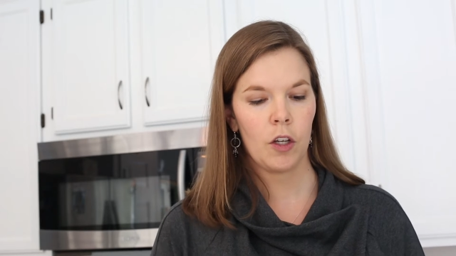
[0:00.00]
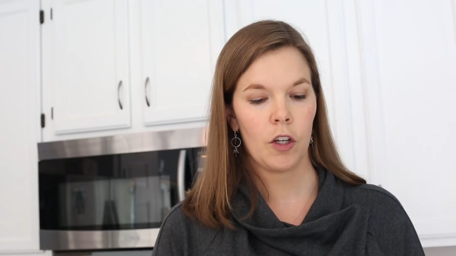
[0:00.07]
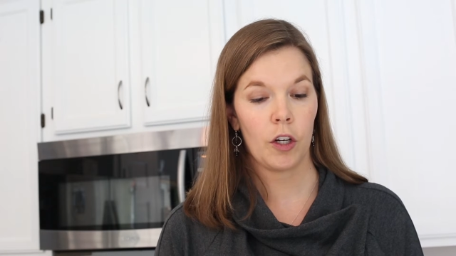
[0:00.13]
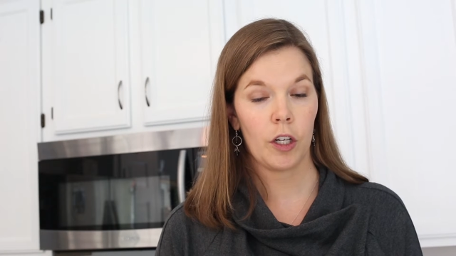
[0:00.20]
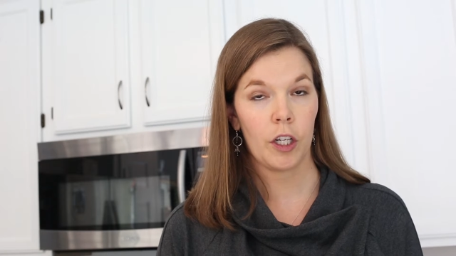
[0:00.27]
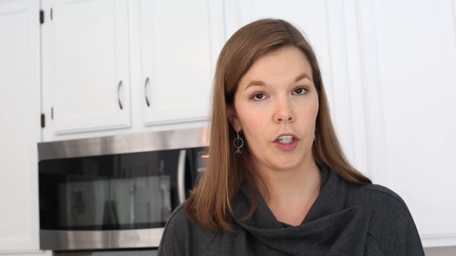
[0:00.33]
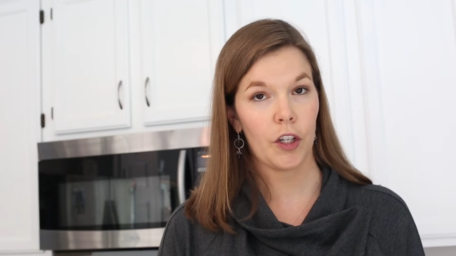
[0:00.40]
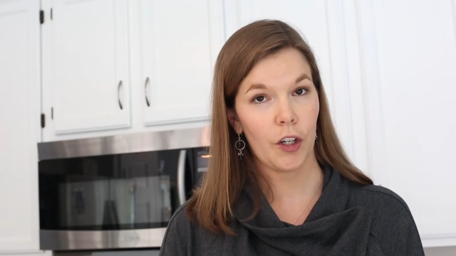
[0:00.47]

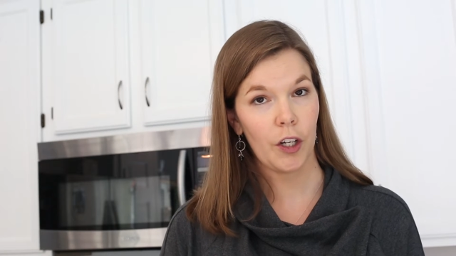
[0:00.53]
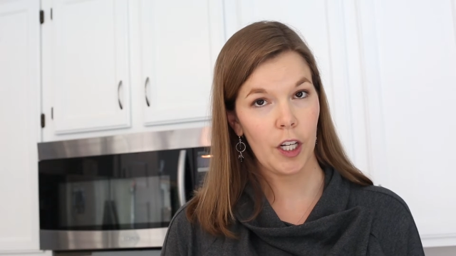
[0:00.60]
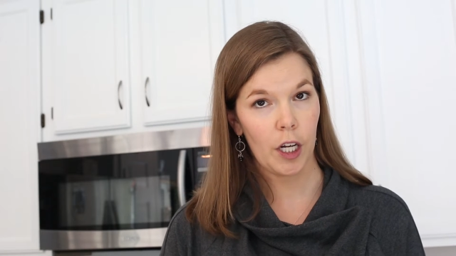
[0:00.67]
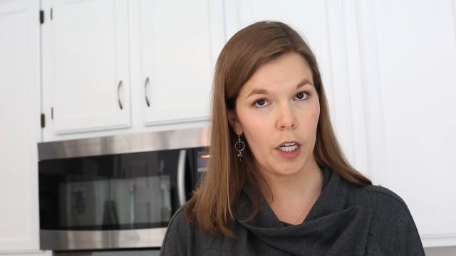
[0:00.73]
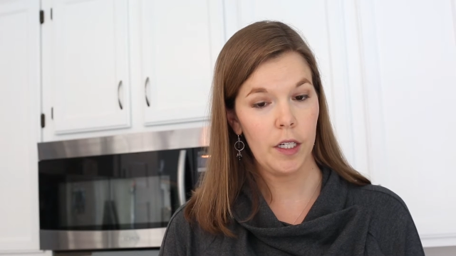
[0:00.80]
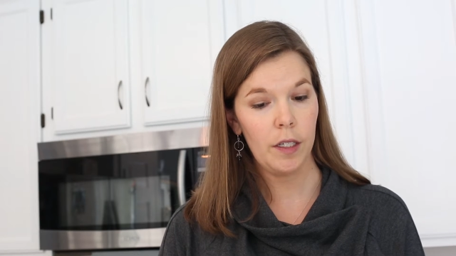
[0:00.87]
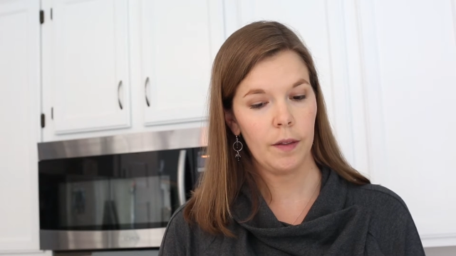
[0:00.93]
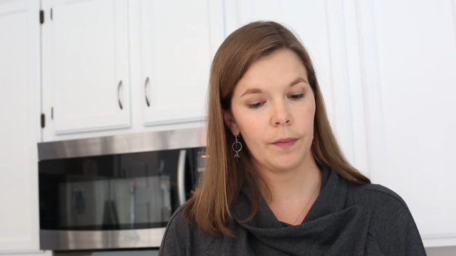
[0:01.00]
You're going to turn it
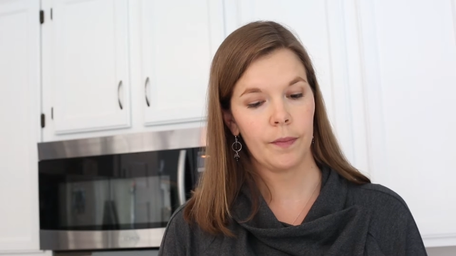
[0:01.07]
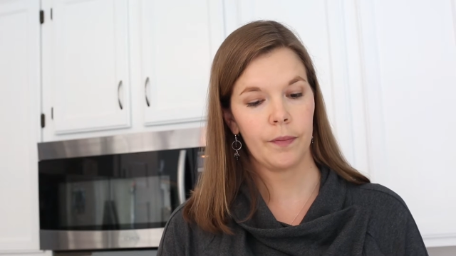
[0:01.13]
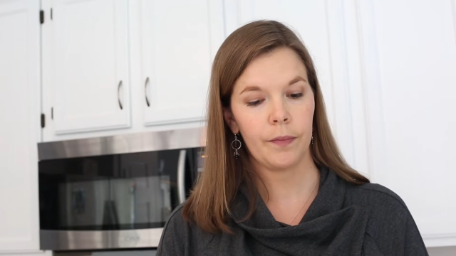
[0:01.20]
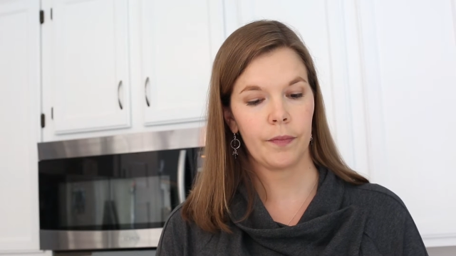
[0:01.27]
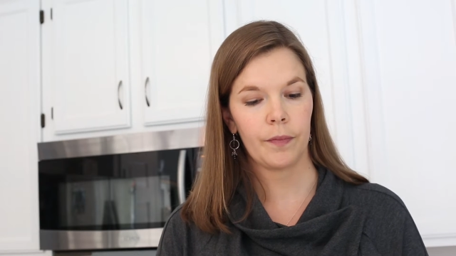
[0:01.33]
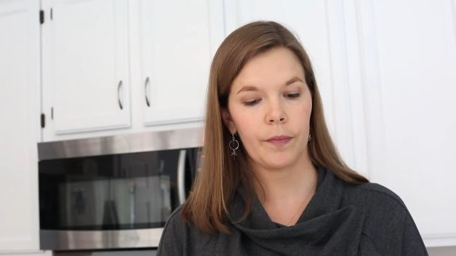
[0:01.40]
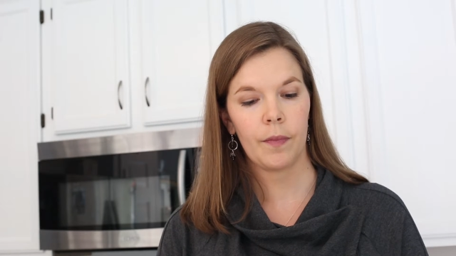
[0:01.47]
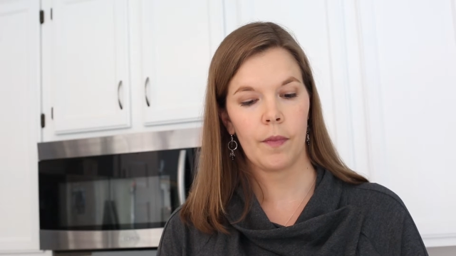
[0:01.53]
on.
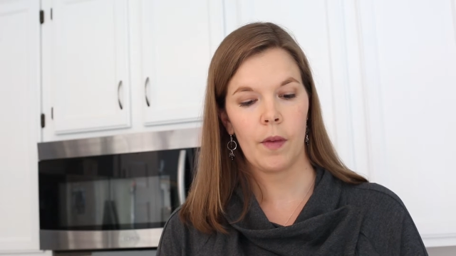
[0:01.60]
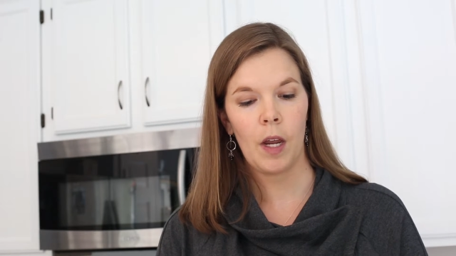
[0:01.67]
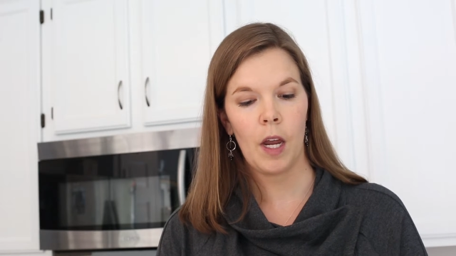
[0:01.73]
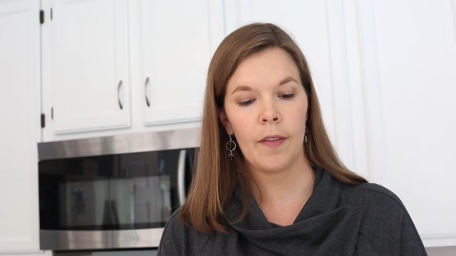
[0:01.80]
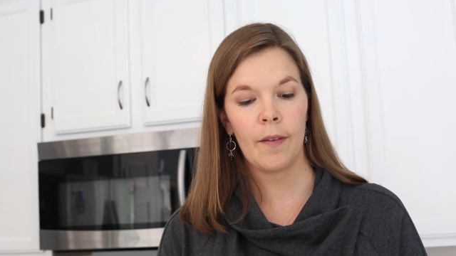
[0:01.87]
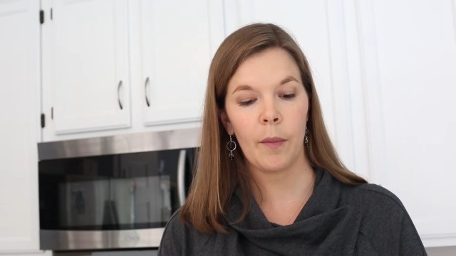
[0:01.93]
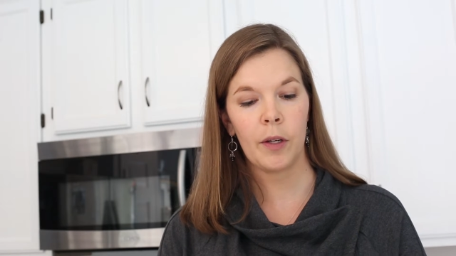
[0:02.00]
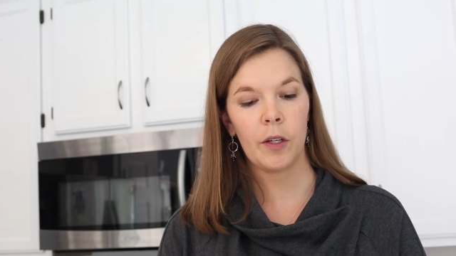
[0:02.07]

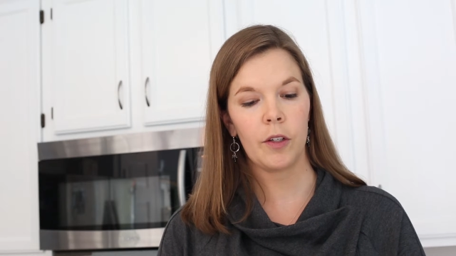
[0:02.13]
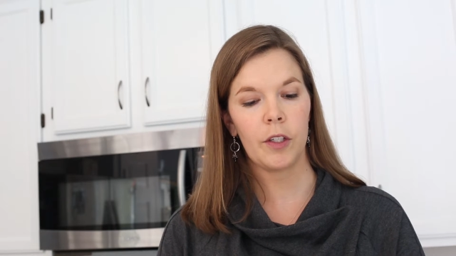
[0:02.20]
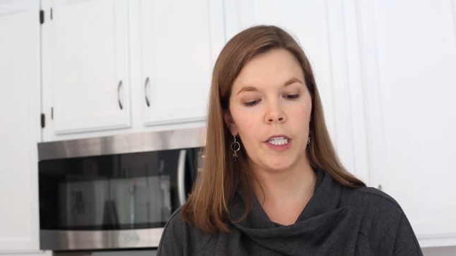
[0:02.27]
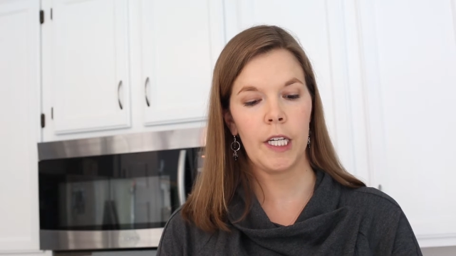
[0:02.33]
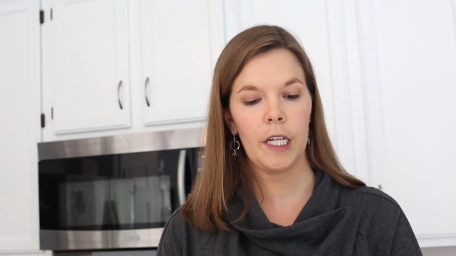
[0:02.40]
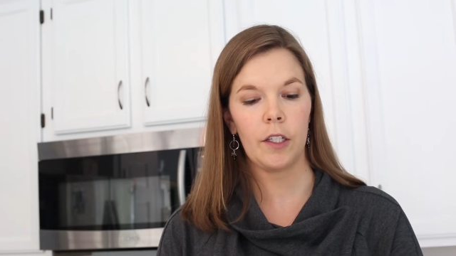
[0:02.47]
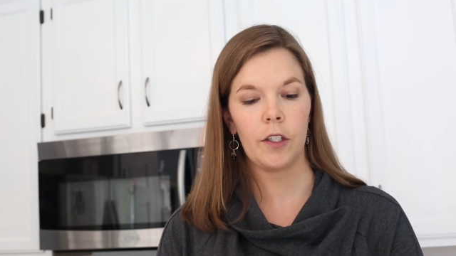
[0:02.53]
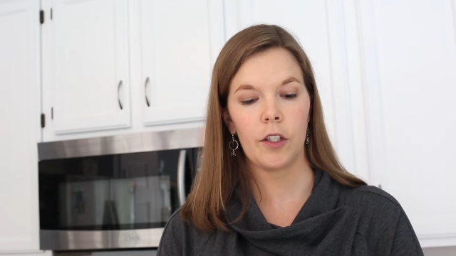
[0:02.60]
And then when you
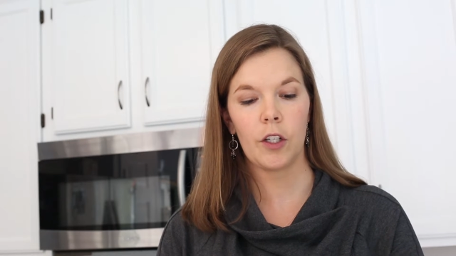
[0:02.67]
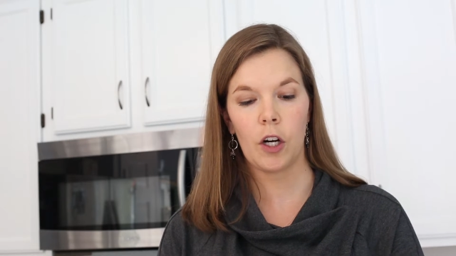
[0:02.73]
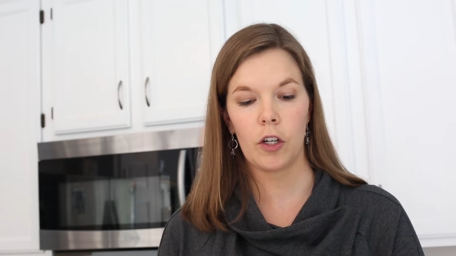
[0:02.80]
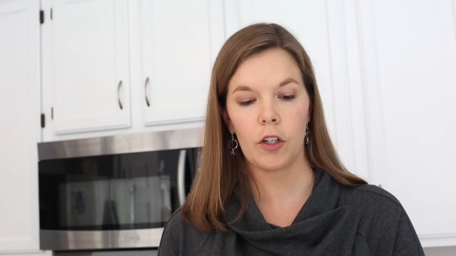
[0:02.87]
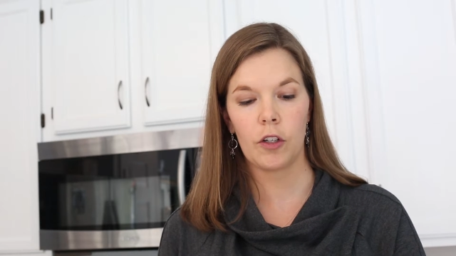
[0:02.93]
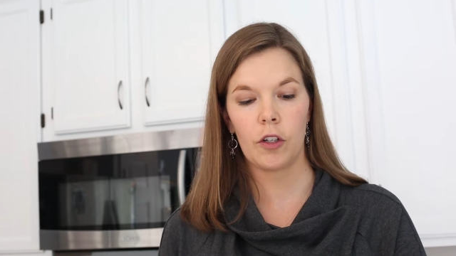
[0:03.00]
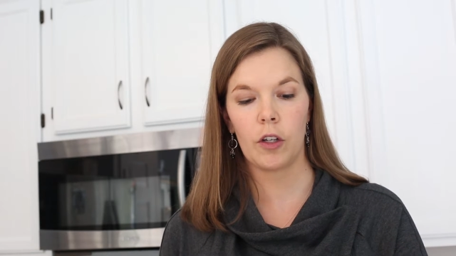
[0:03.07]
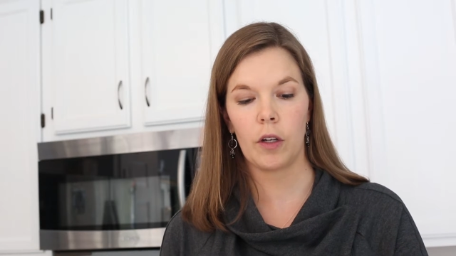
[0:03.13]
see it
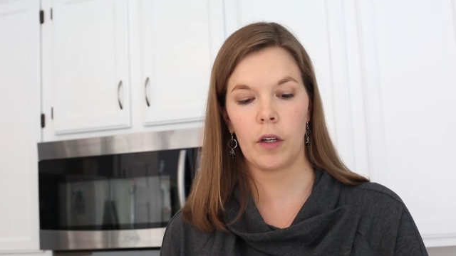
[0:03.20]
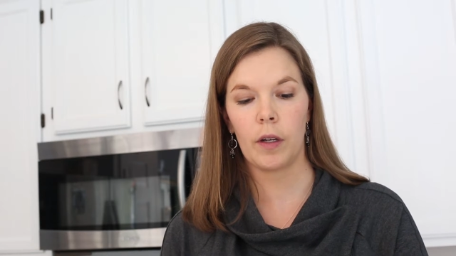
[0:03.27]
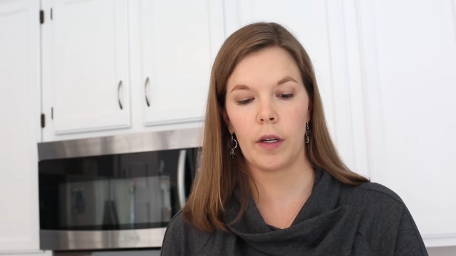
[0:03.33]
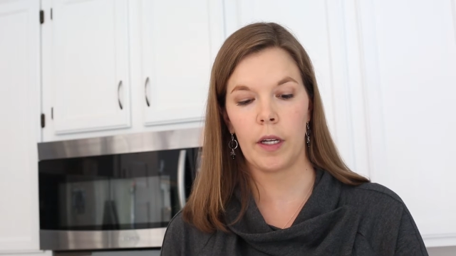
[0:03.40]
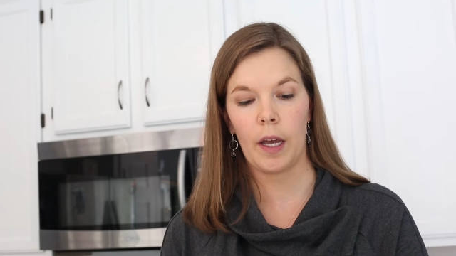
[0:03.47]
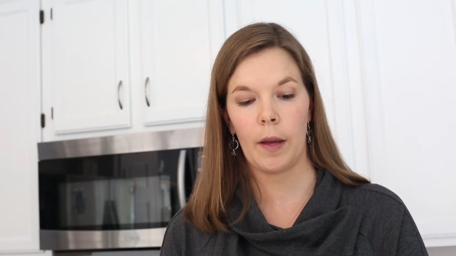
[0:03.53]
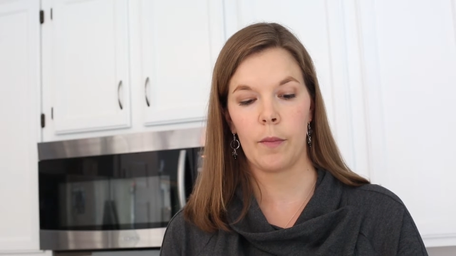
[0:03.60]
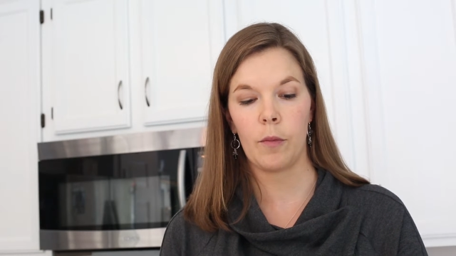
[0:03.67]
start to
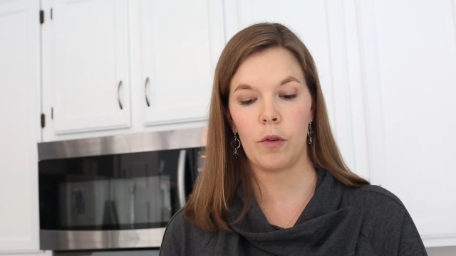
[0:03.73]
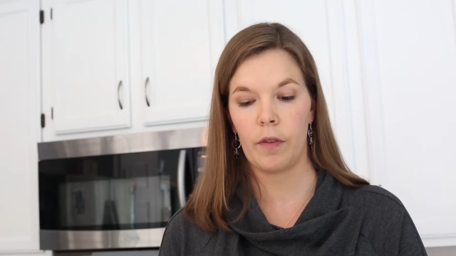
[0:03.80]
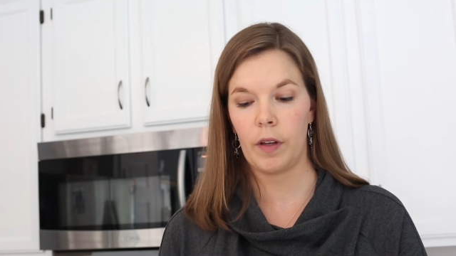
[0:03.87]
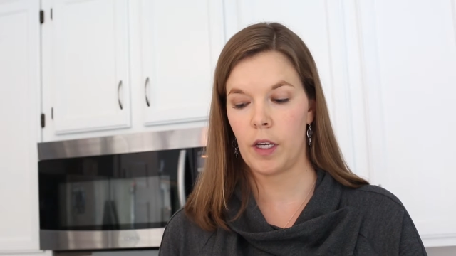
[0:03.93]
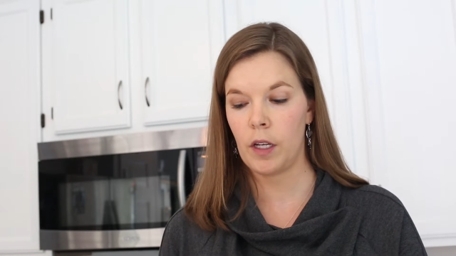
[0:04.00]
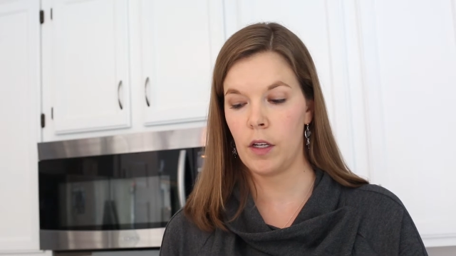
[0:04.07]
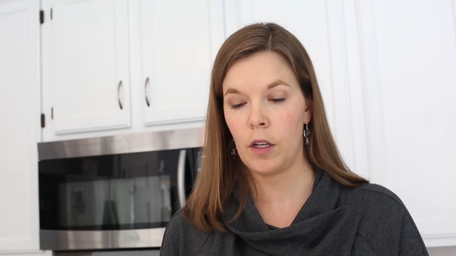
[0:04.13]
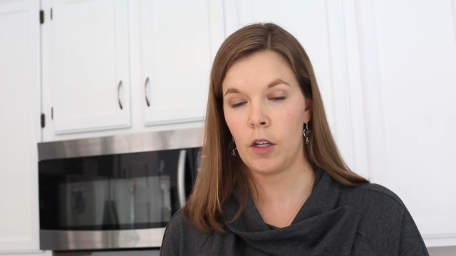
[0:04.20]
get
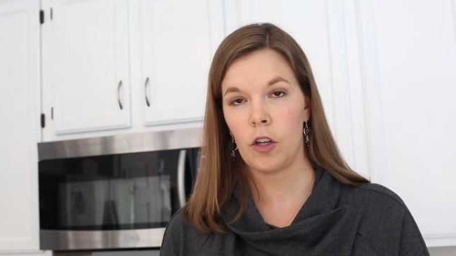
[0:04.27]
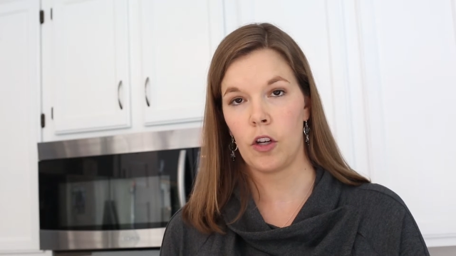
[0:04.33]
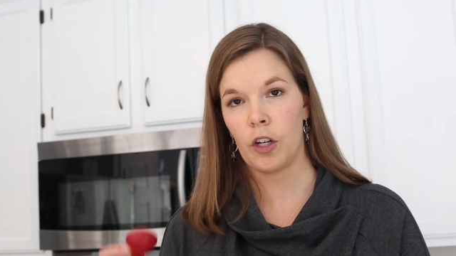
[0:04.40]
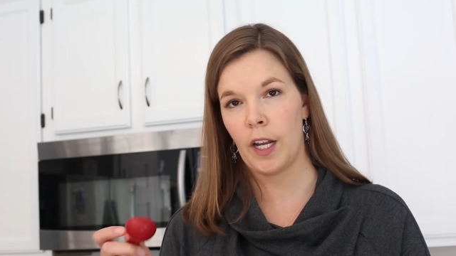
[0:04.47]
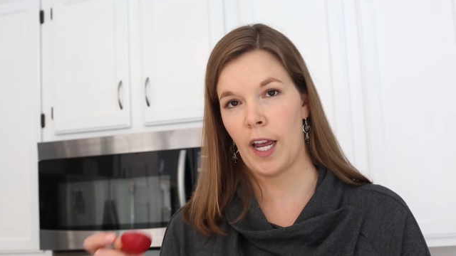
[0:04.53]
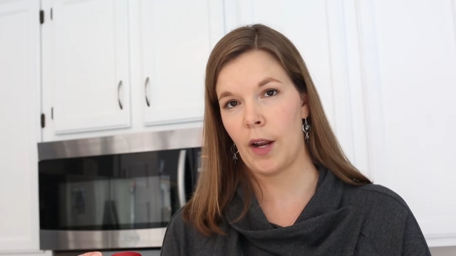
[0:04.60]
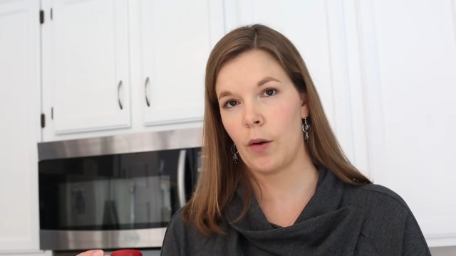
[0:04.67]
moving, you're going to